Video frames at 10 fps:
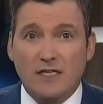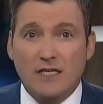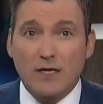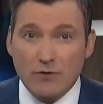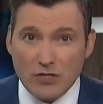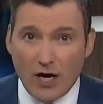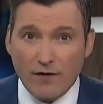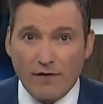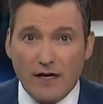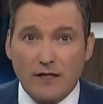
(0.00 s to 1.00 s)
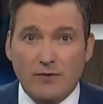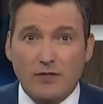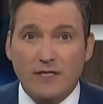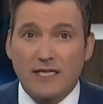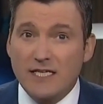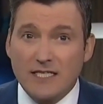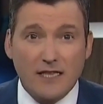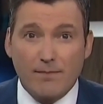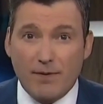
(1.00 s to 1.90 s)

He was not available. He said the